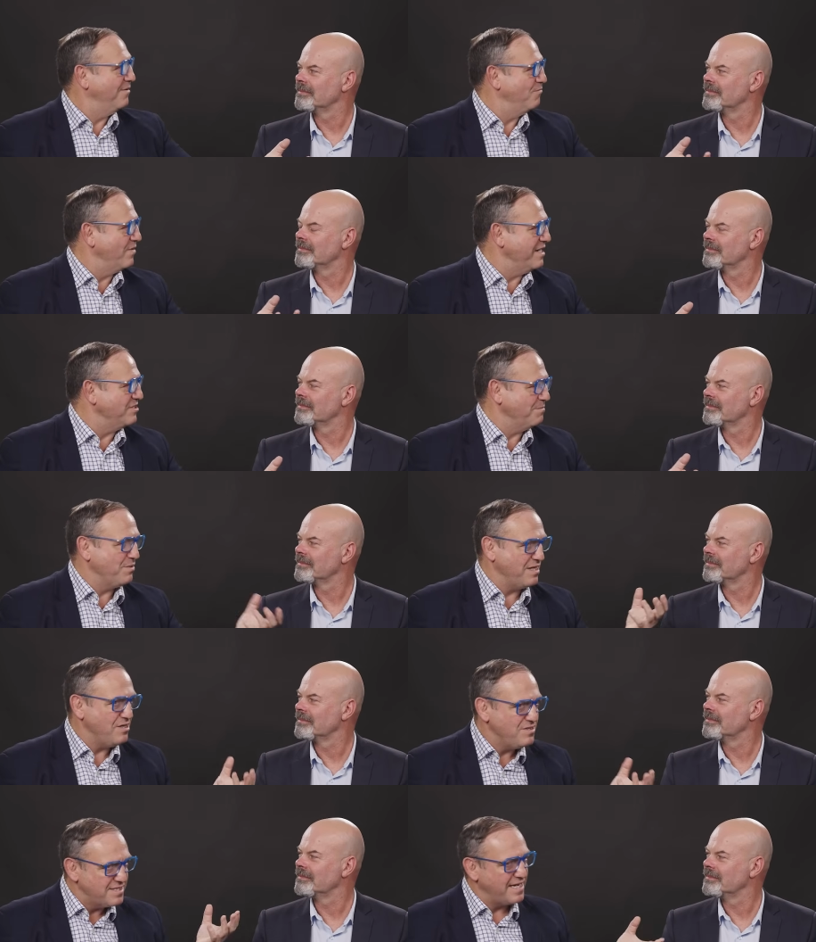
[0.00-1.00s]
Speaker 1: at region.
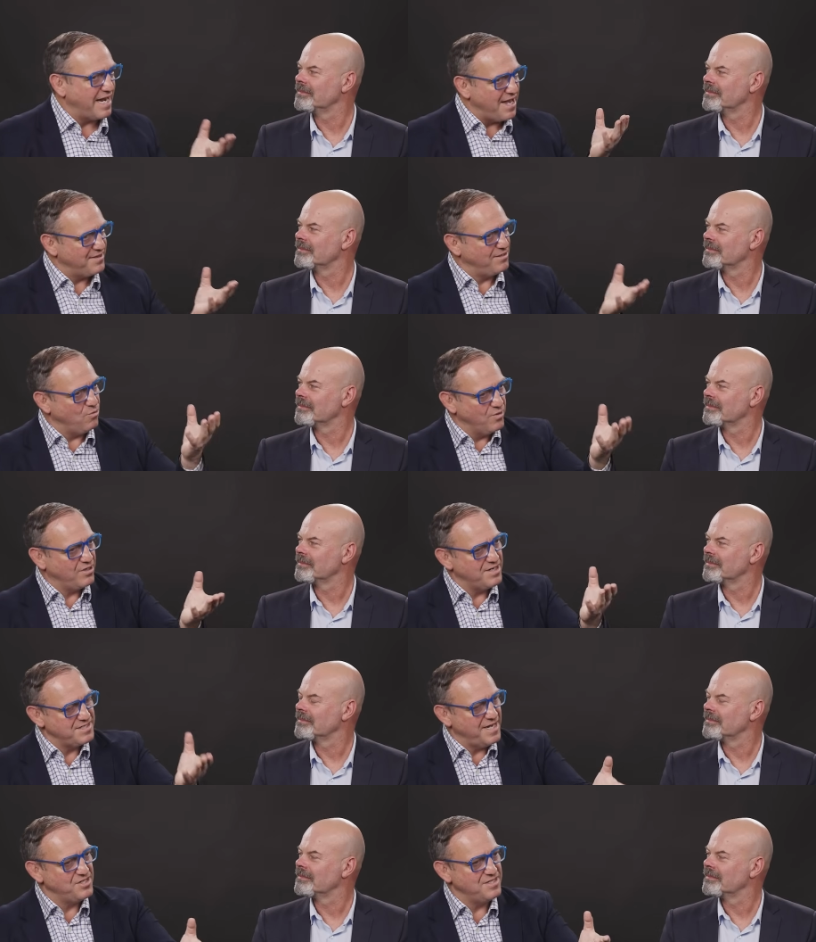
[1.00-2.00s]
But are you seeing other
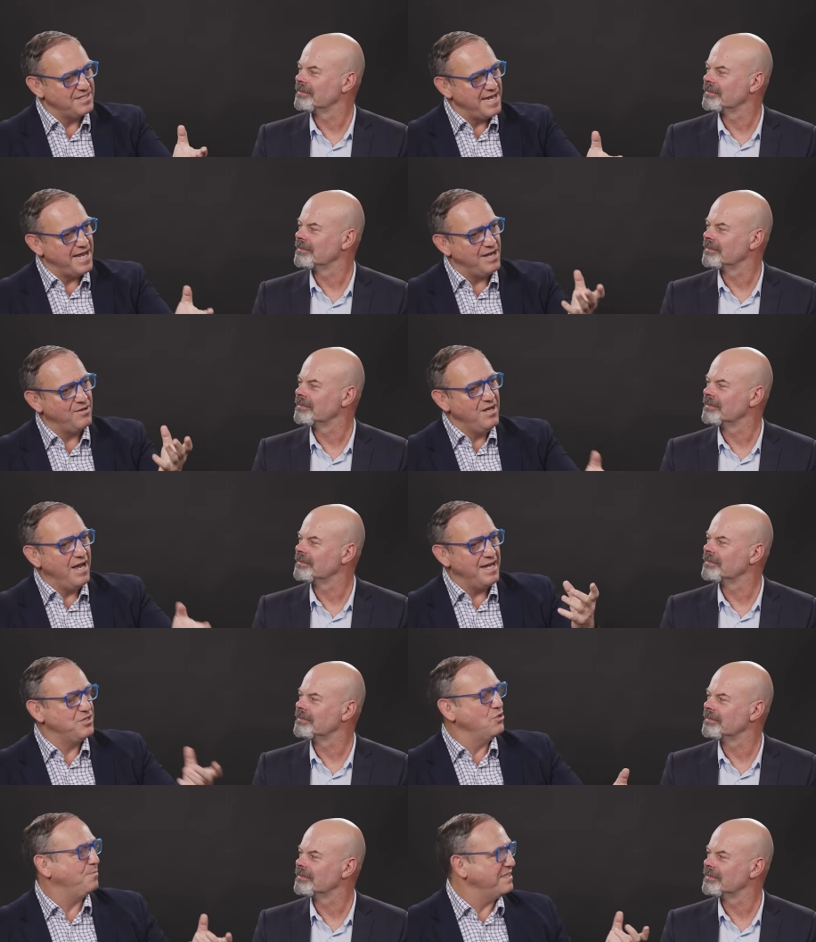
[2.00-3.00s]
organisations now
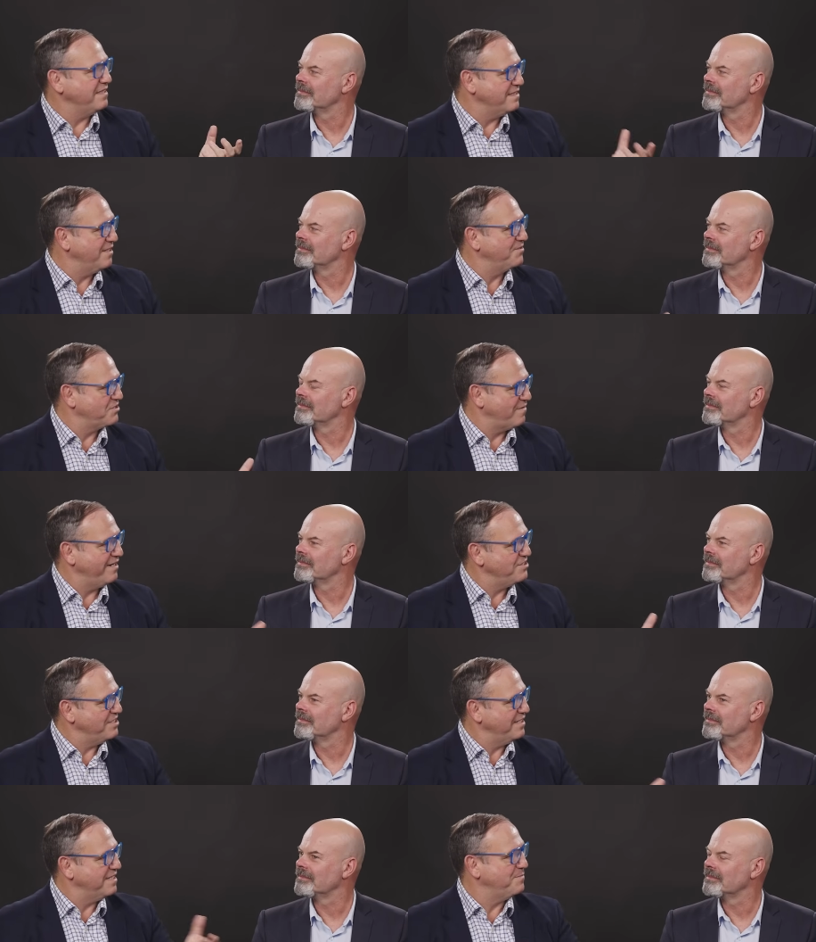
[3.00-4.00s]
adopting Dell's
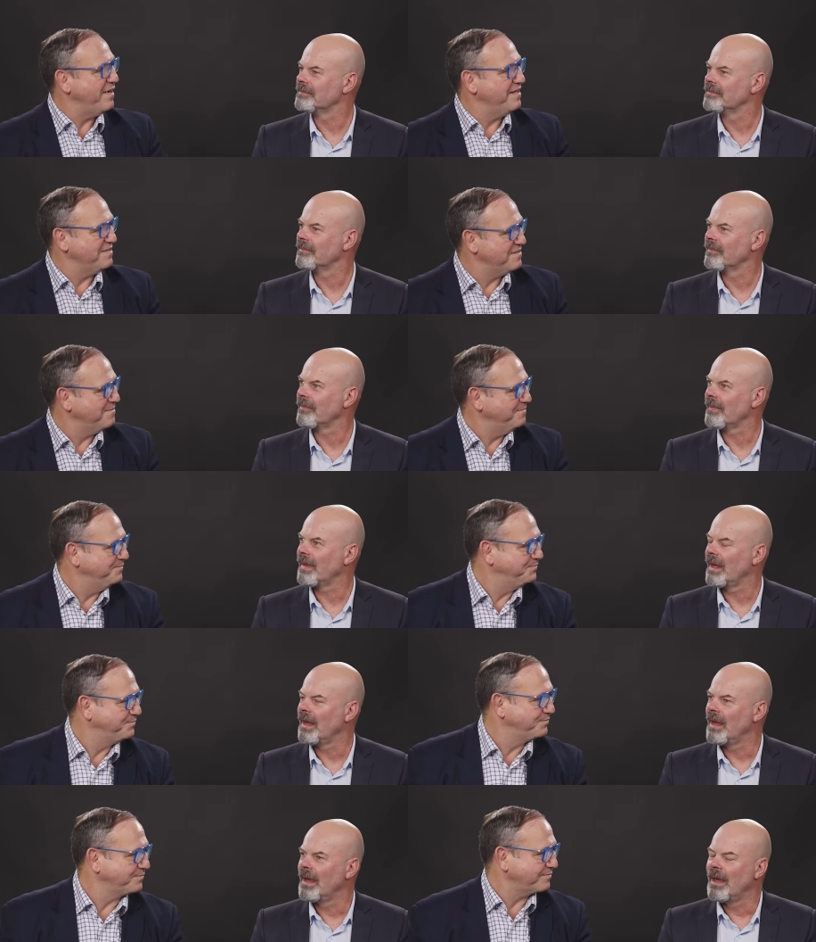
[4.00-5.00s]
strategy in that space?
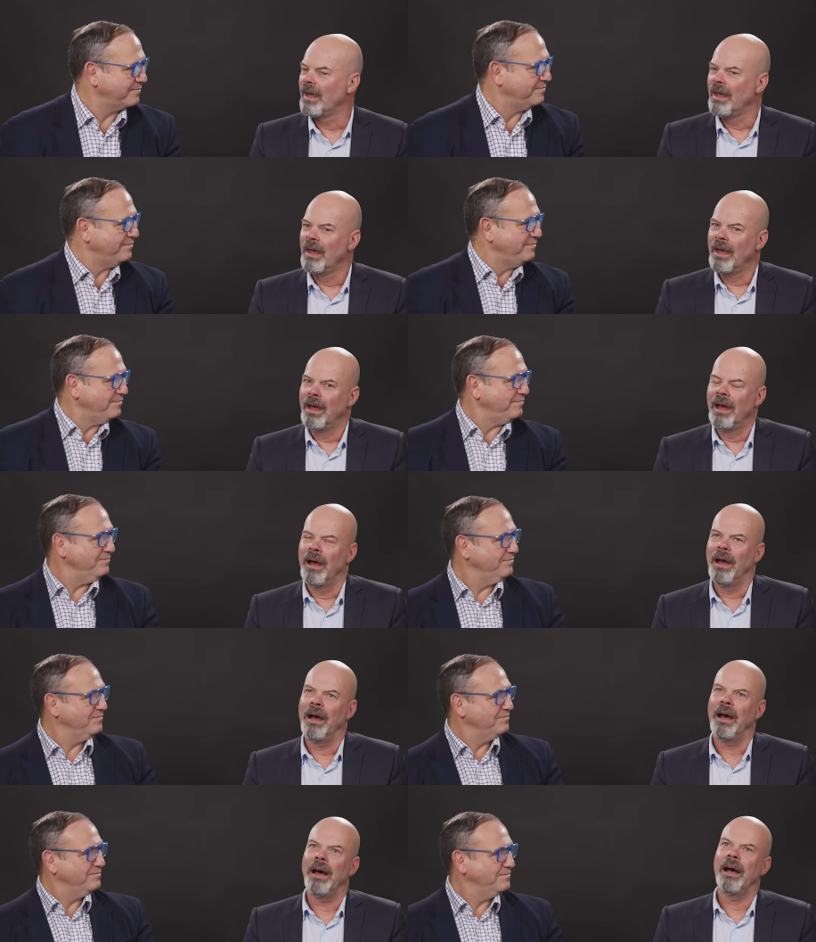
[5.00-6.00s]

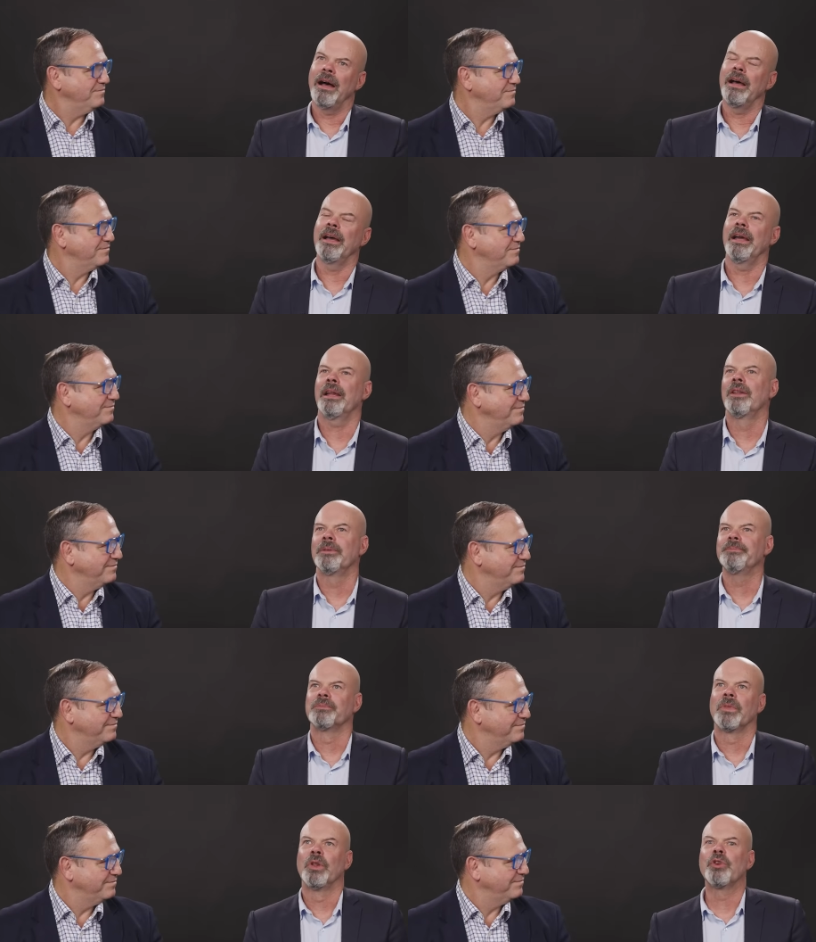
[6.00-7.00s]
Speaker 2: Uh,
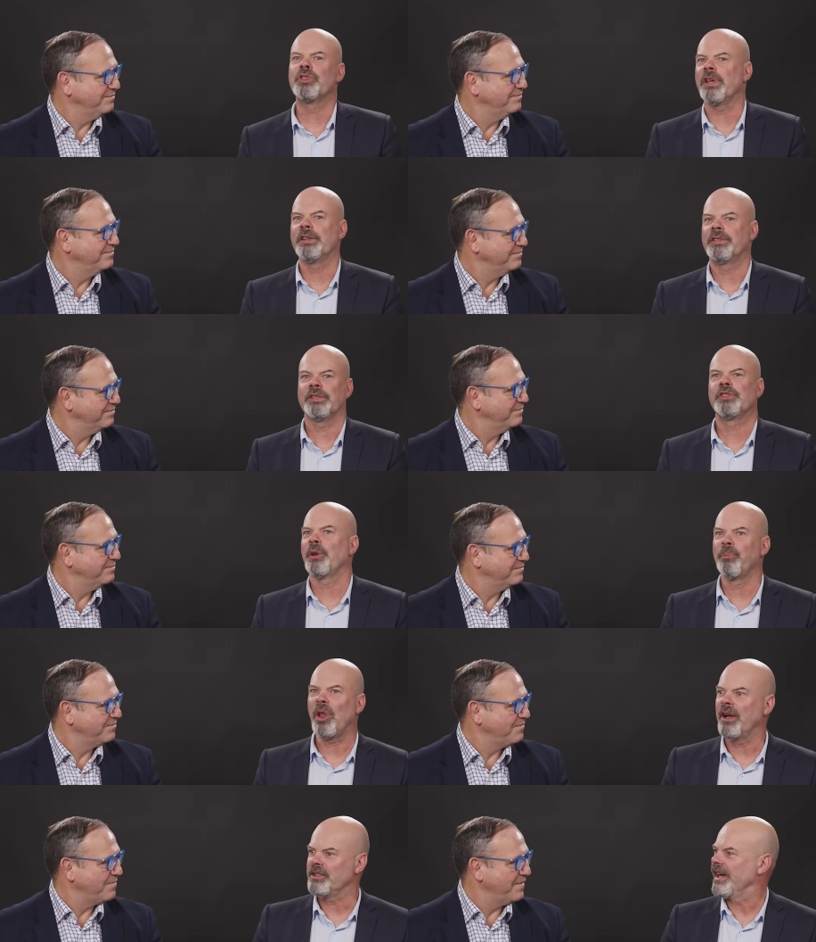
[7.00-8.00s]
Look,
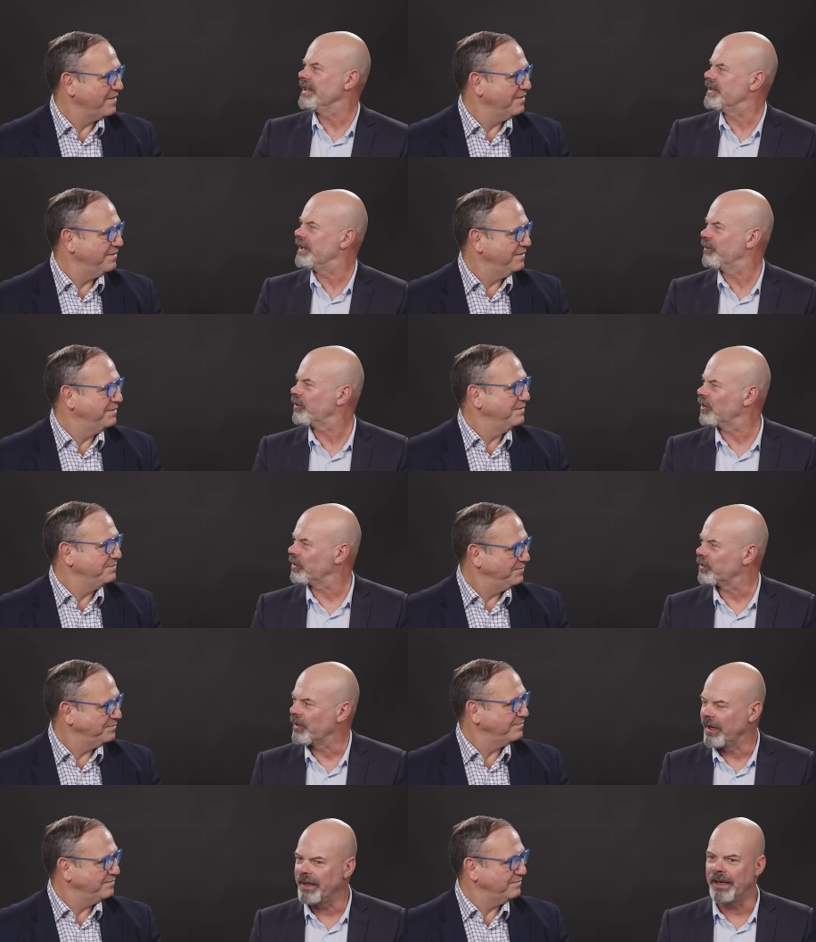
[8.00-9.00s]
supply chain's
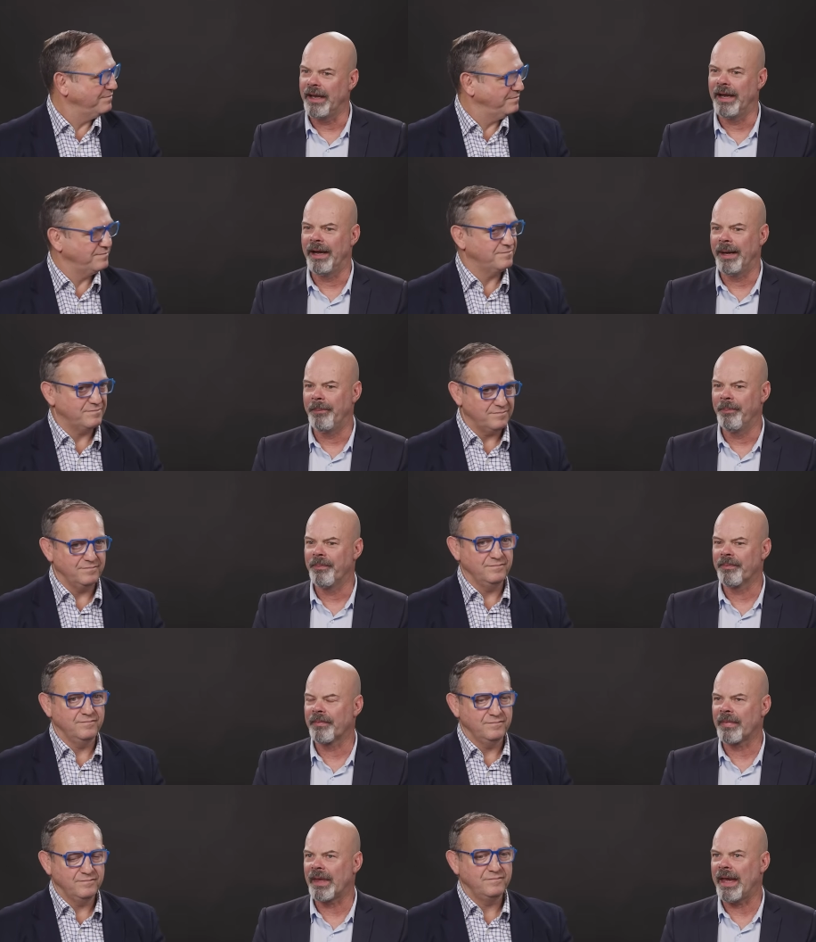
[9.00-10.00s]
difficult, right? Um,
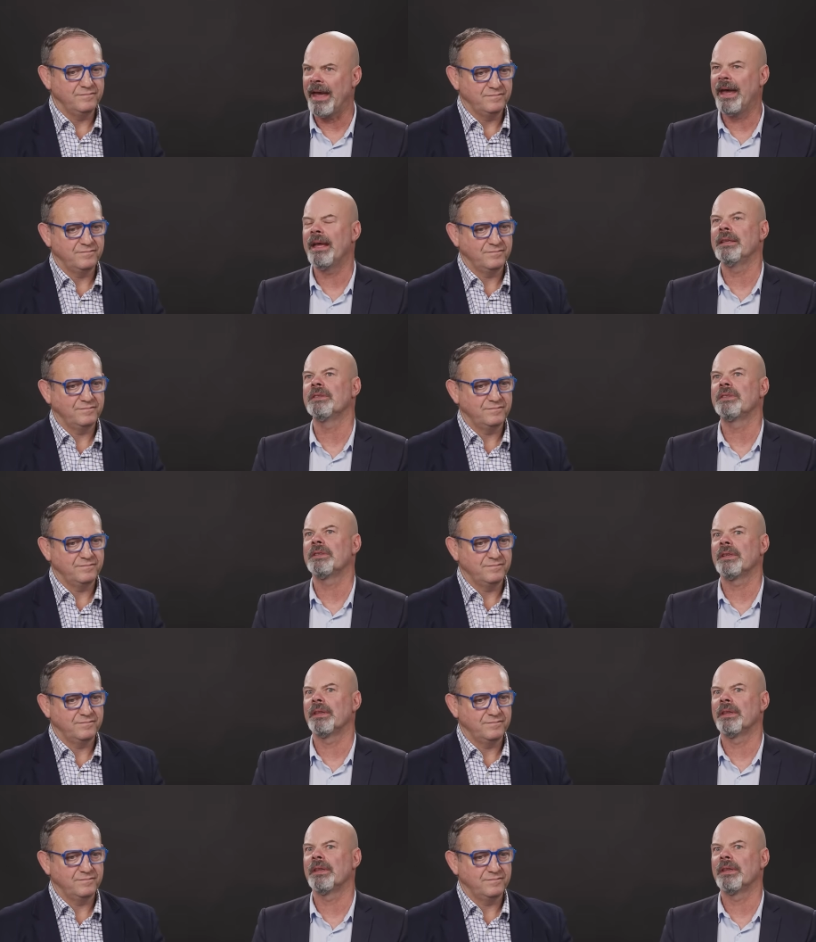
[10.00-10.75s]
mm. And